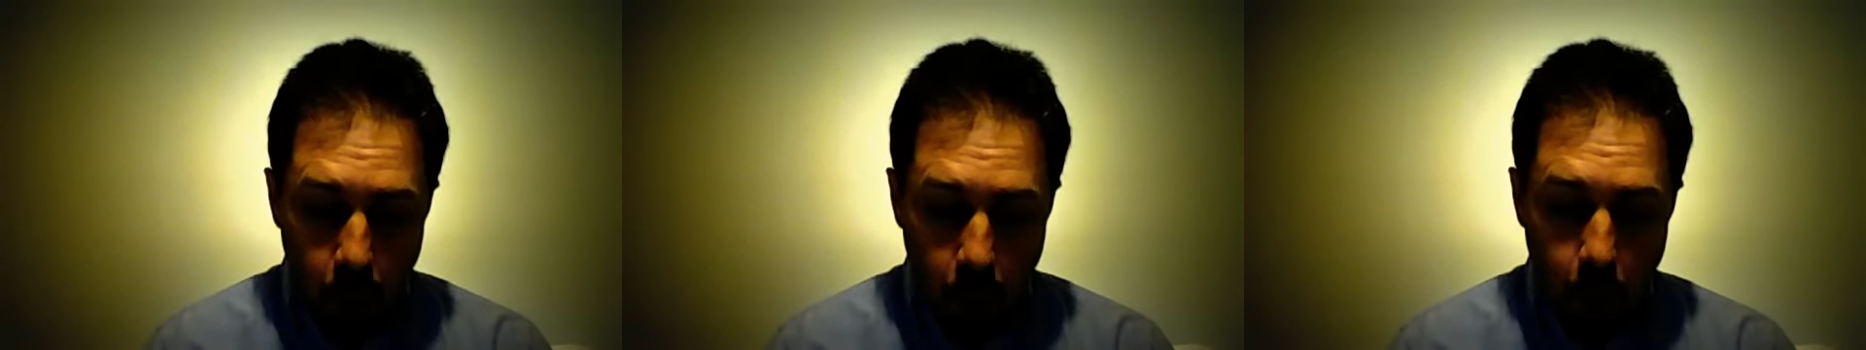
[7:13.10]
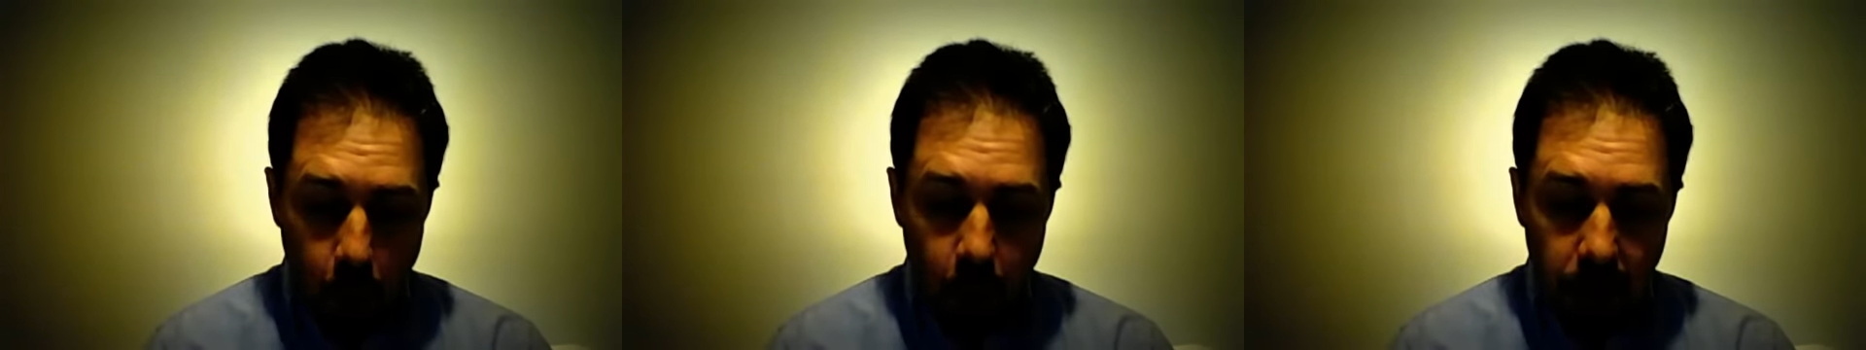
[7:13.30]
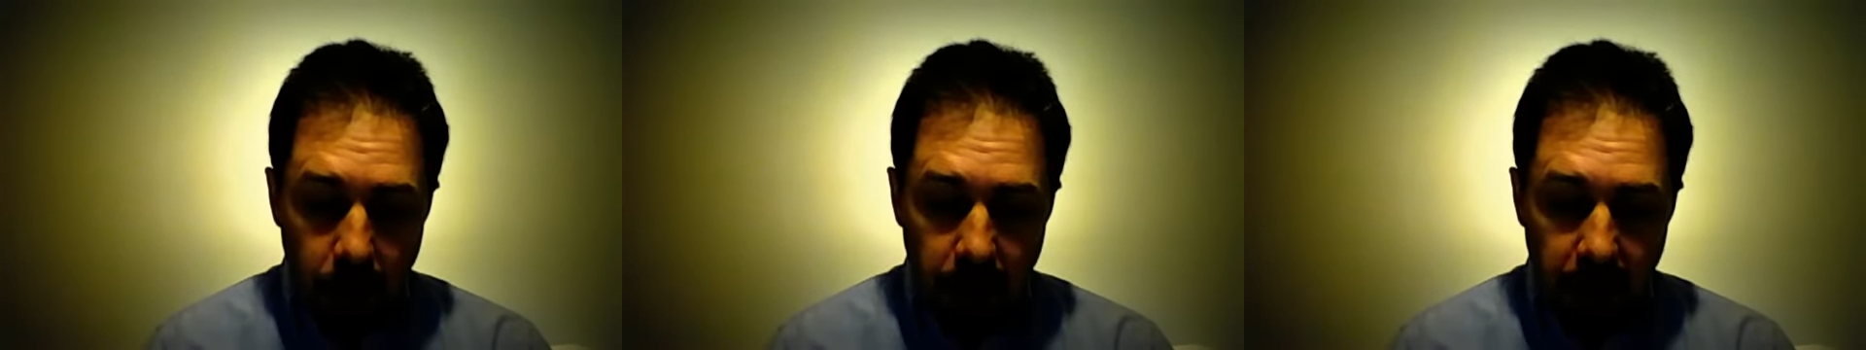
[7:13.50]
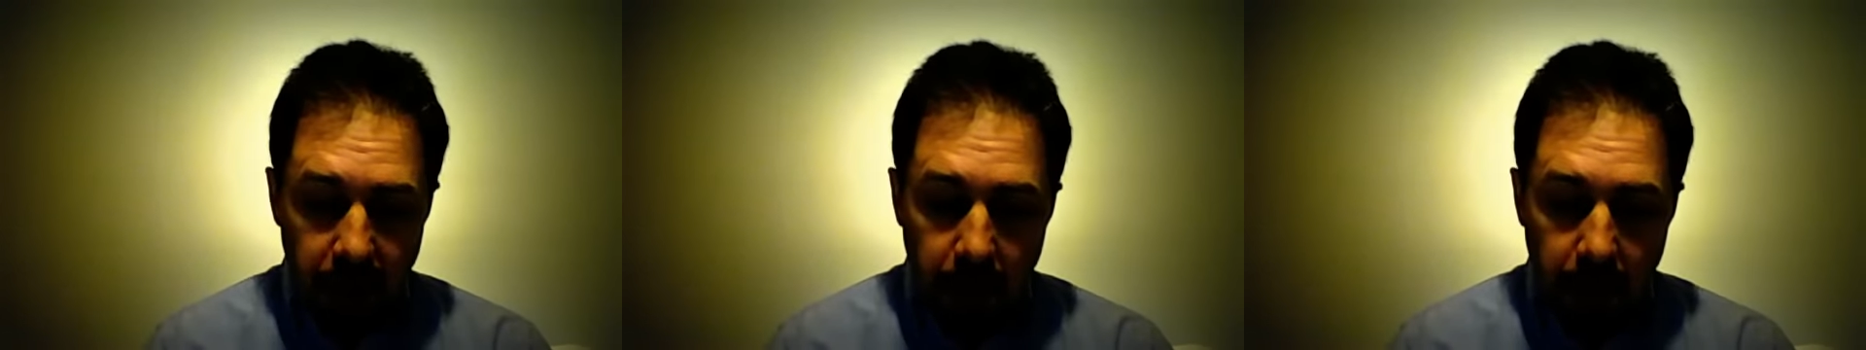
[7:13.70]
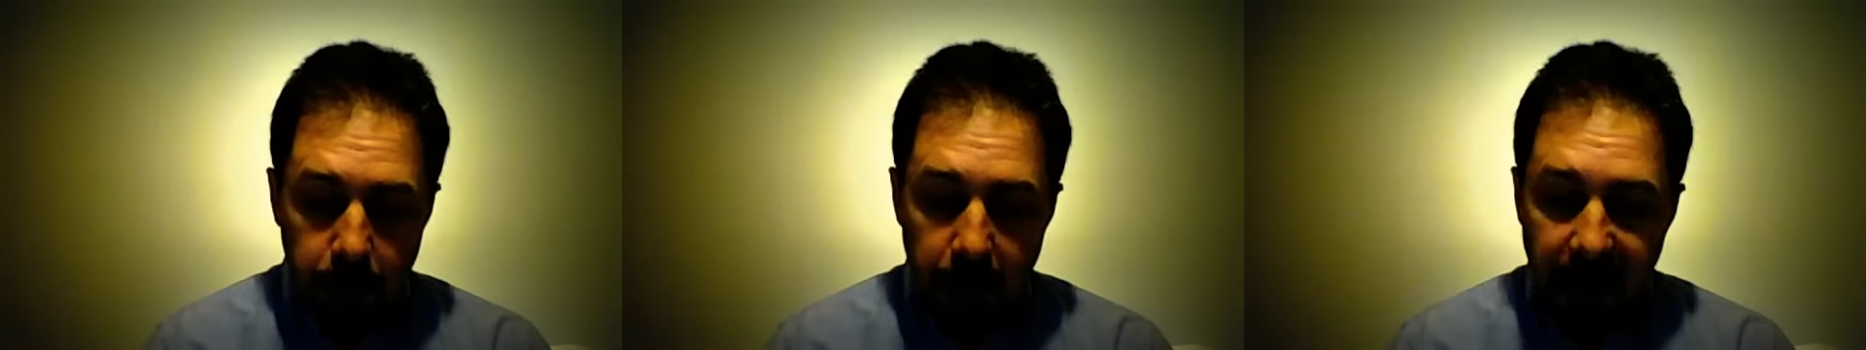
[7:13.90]
word,
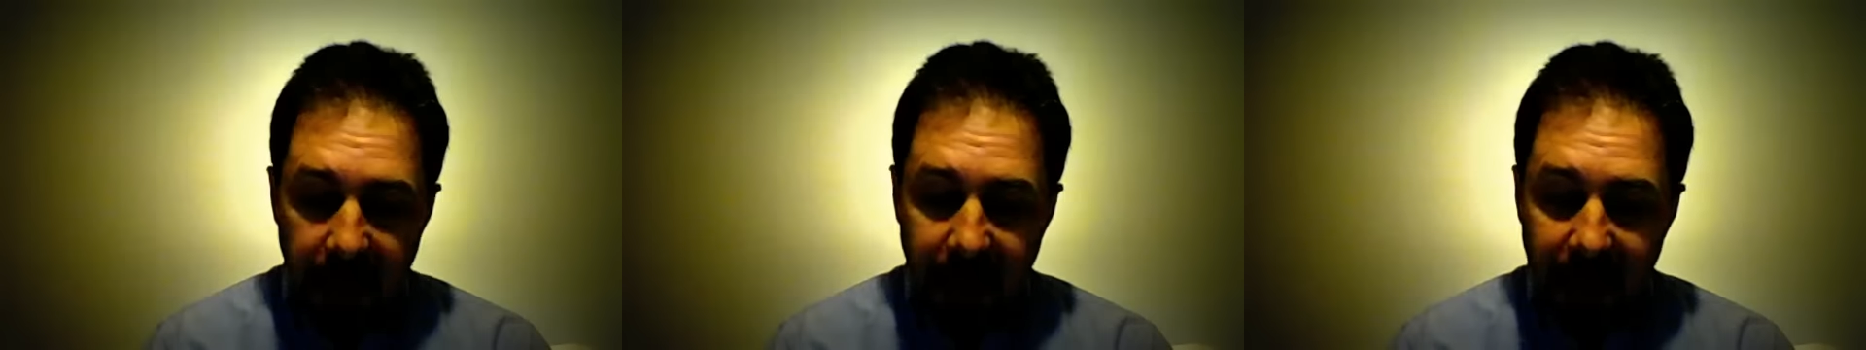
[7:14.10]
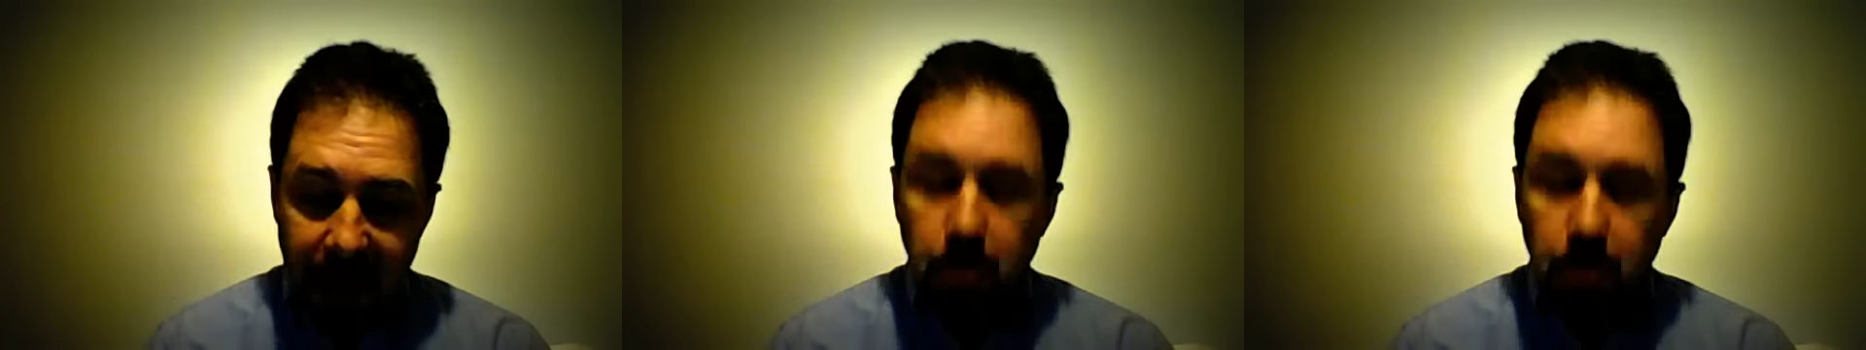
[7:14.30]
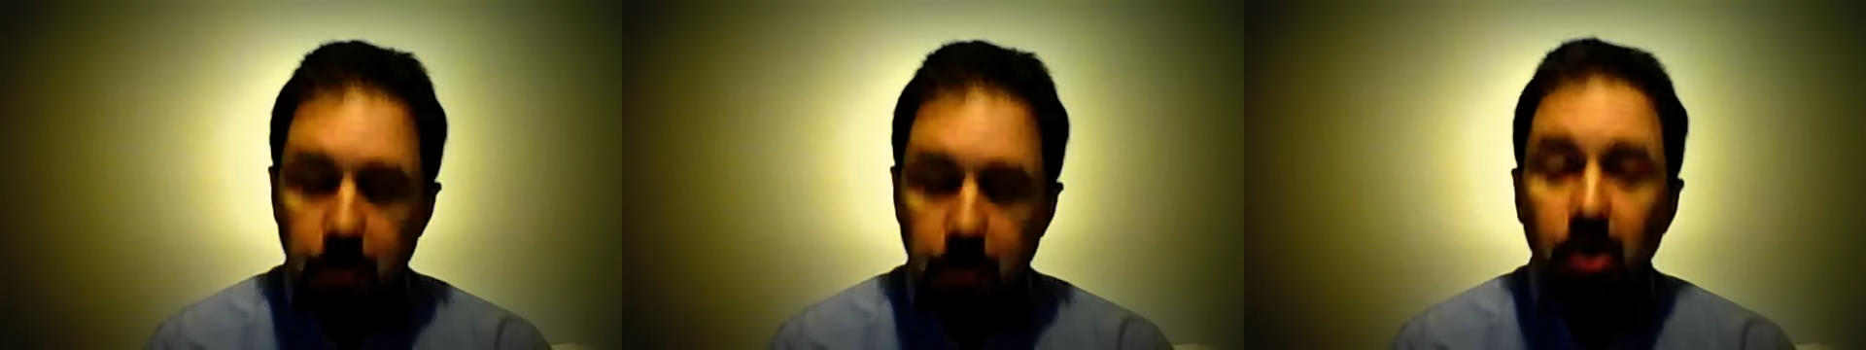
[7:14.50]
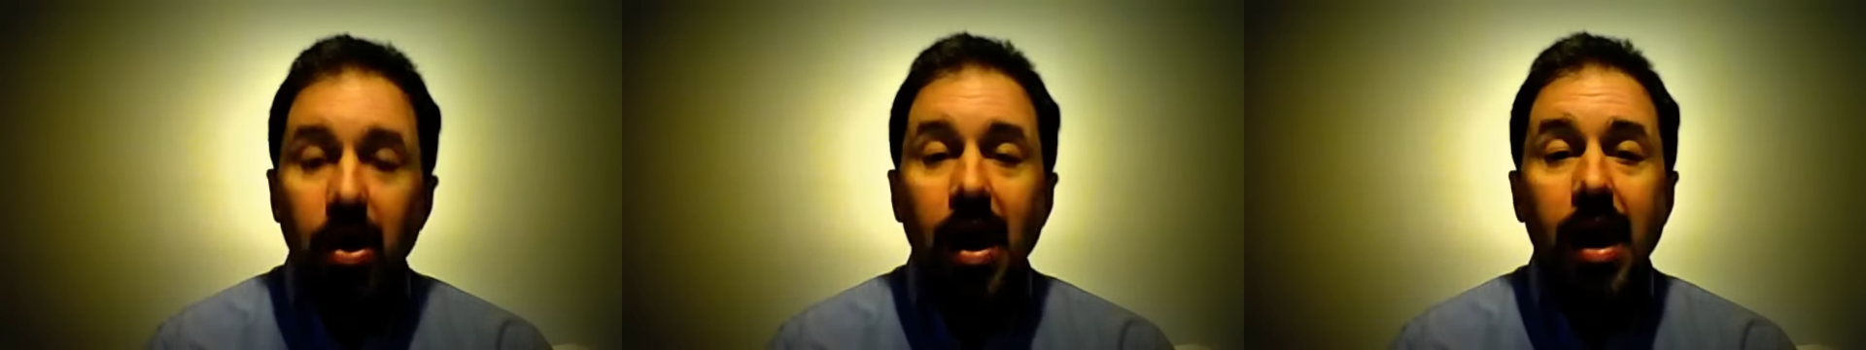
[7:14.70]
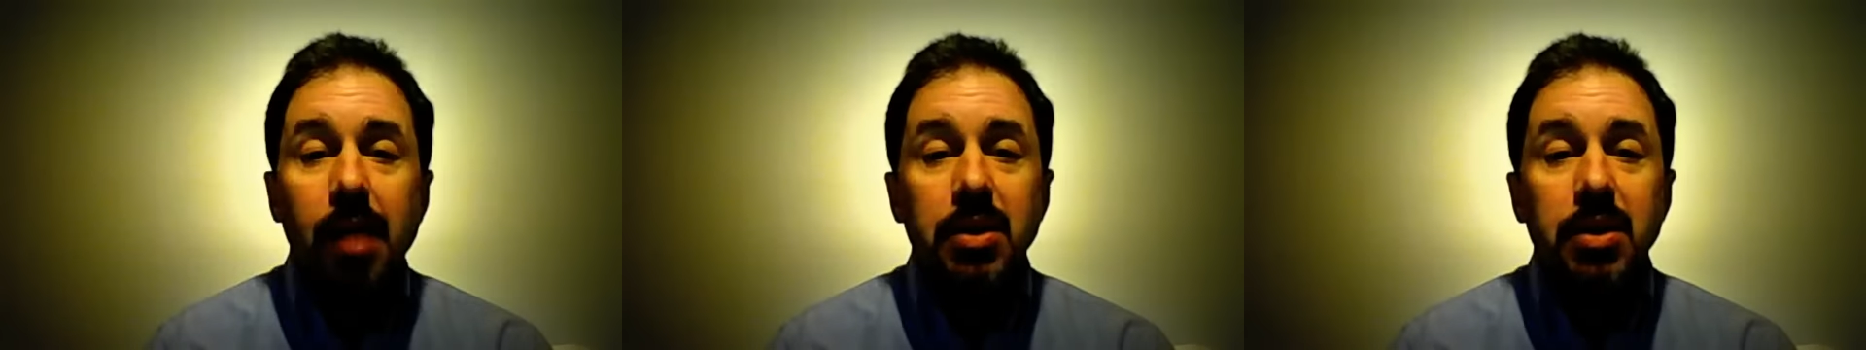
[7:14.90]
making this
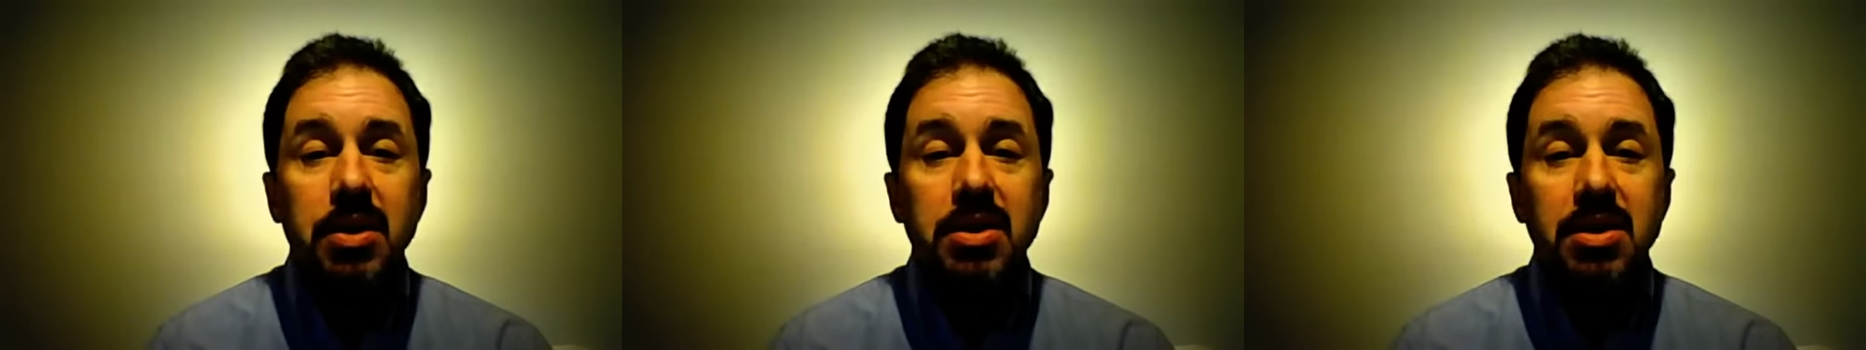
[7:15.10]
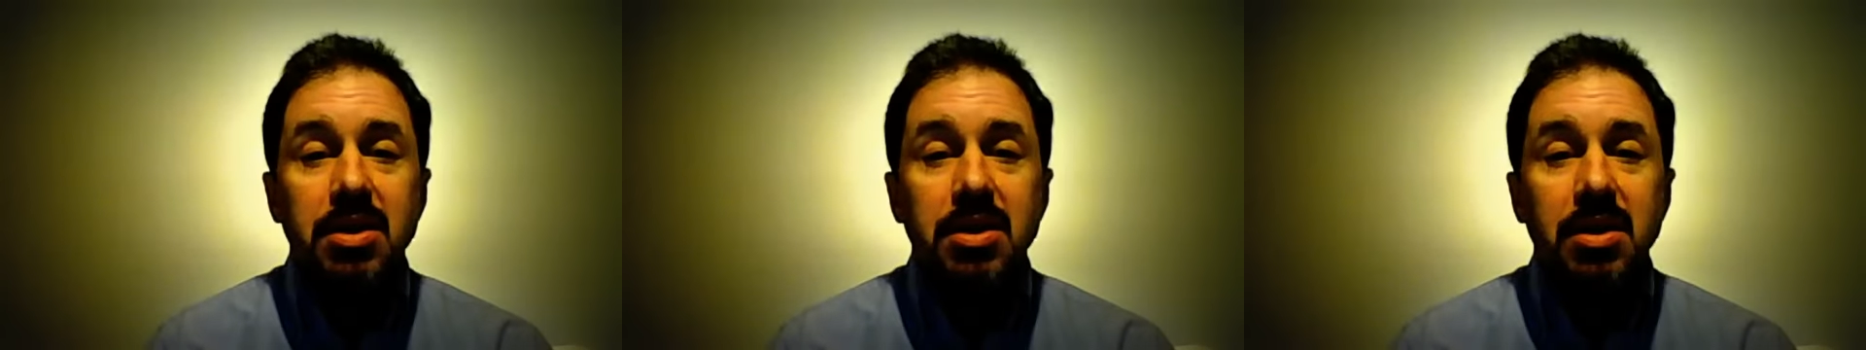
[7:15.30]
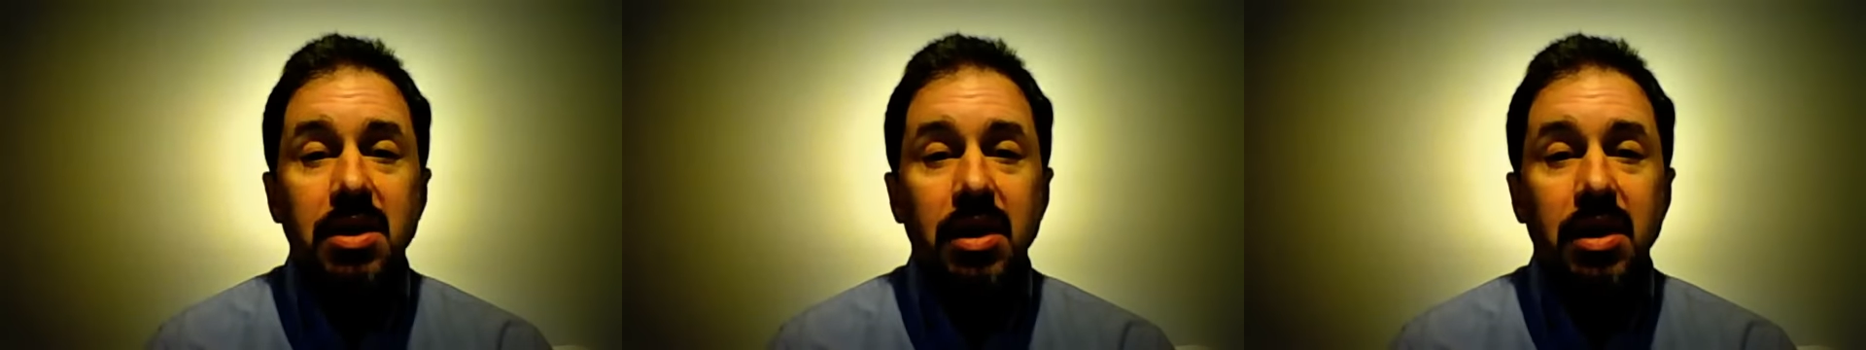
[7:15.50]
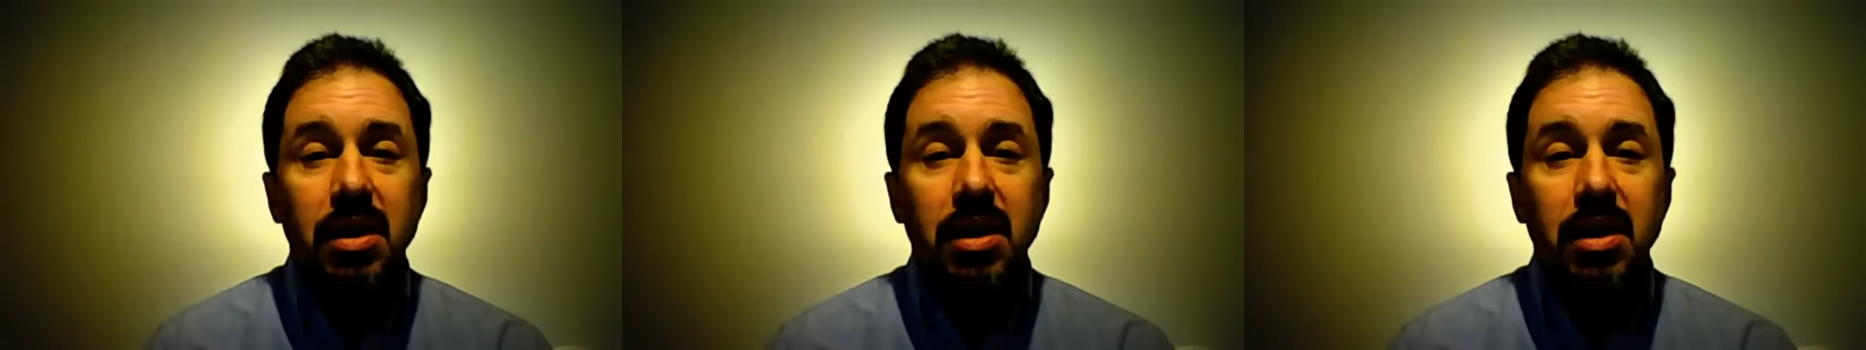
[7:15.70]
promise